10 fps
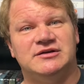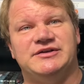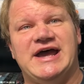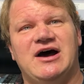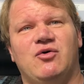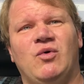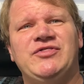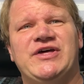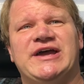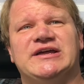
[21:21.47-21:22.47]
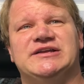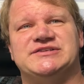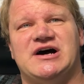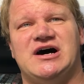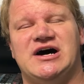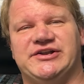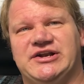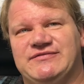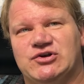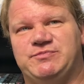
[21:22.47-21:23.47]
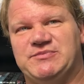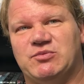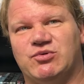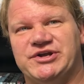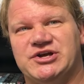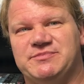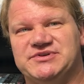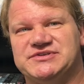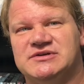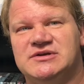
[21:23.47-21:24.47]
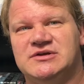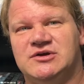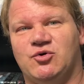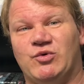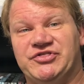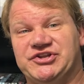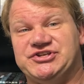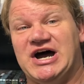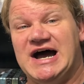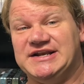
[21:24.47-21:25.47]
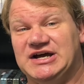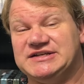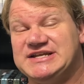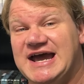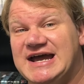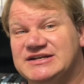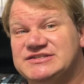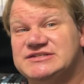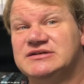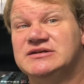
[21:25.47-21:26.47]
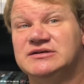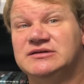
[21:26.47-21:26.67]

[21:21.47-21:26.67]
Now, one thing is odd, and I've heard people bring up, is when the dot attacks